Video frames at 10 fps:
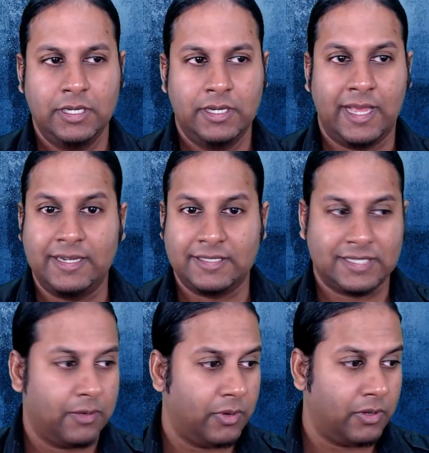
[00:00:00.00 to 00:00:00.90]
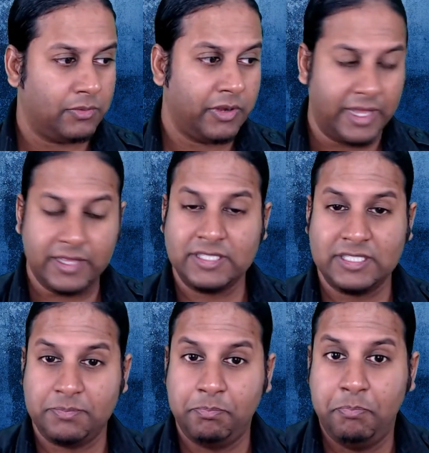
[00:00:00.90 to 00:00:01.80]
And it's like, well, okay, there's
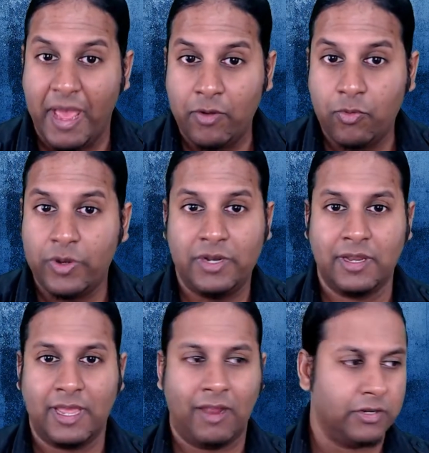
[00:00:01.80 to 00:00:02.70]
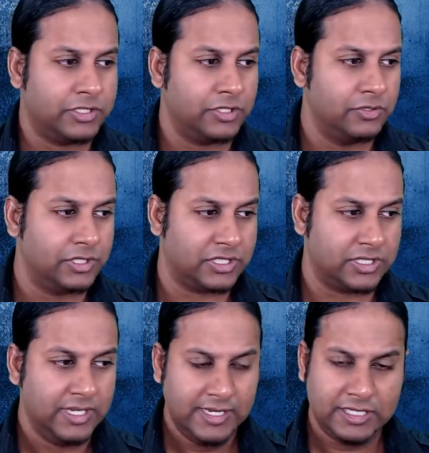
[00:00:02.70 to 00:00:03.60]
this bedridden character who
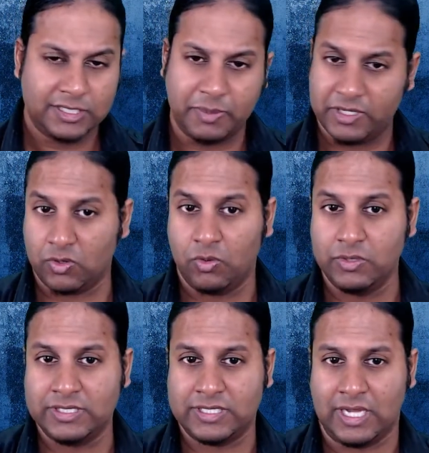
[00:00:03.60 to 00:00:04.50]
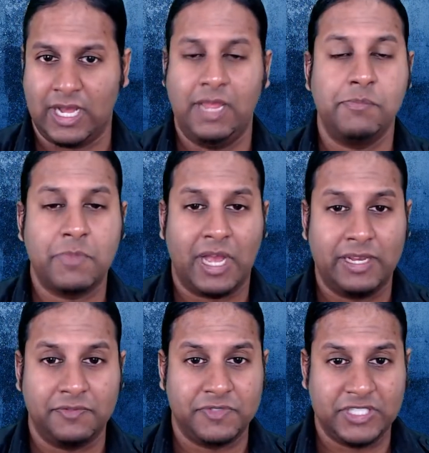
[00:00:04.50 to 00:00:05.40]
just spends all this time
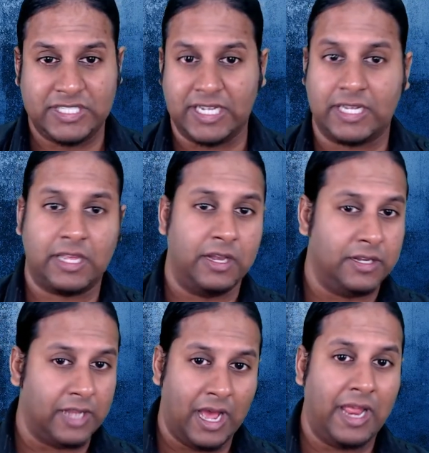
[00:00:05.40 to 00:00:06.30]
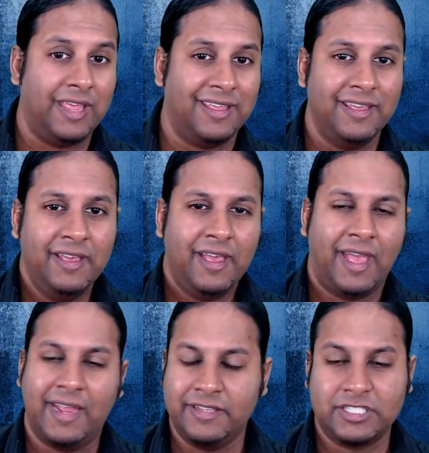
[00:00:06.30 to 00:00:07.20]
kind of sick and dying,
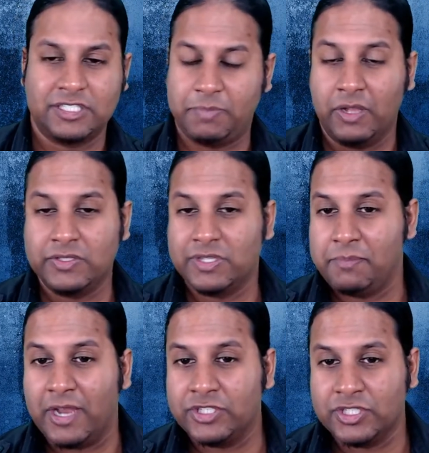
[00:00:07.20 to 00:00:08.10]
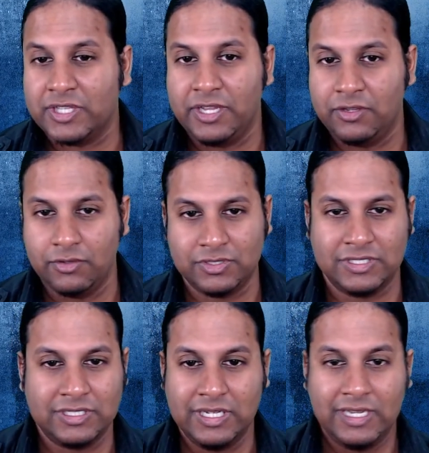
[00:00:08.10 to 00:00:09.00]
and the spells and magic that he
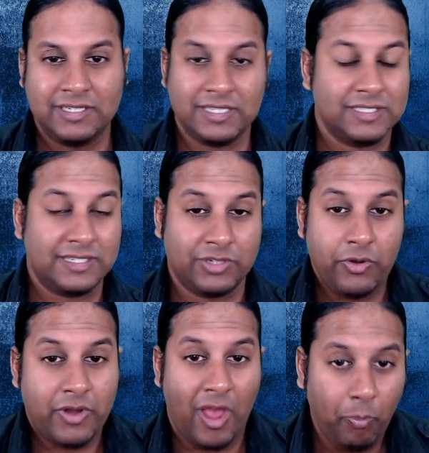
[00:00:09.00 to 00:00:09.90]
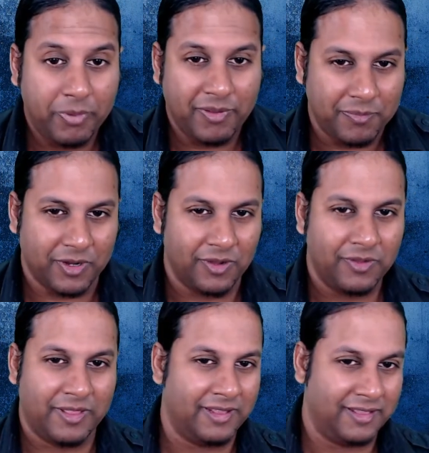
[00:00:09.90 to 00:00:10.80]
uses don't help him, you know,
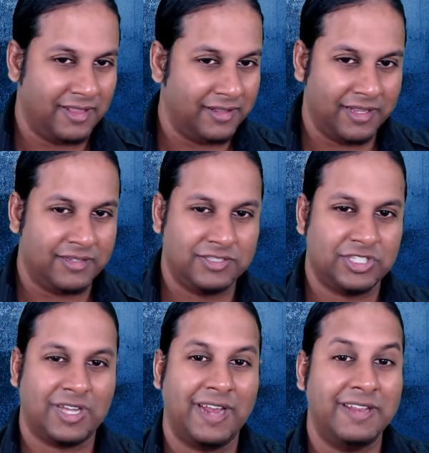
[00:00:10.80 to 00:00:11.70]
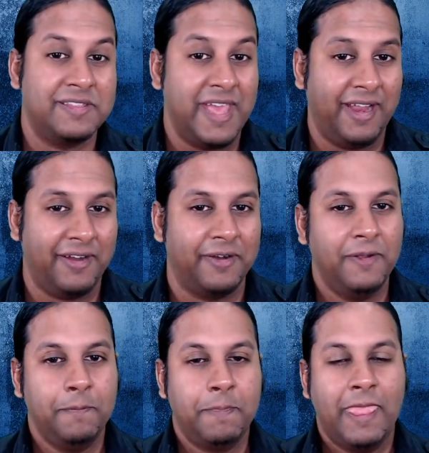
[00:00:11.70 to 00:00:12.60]
they're just kind of there.
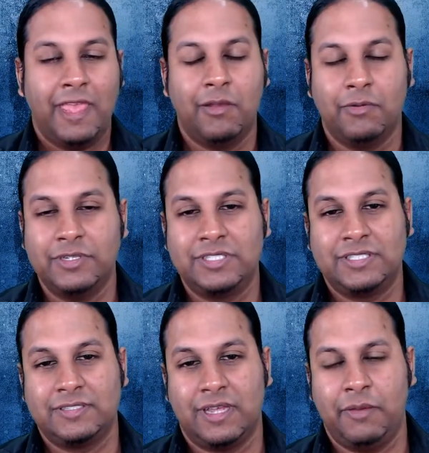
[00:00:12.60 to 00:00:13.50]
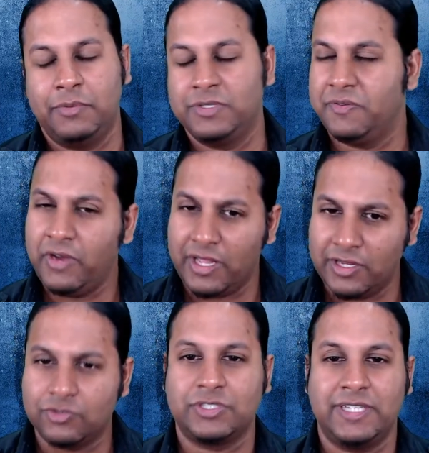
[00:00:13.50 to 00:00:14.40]
It was a very
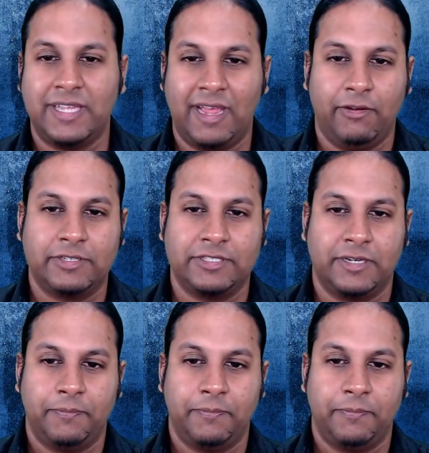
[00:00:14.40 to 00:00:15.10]
interesting character.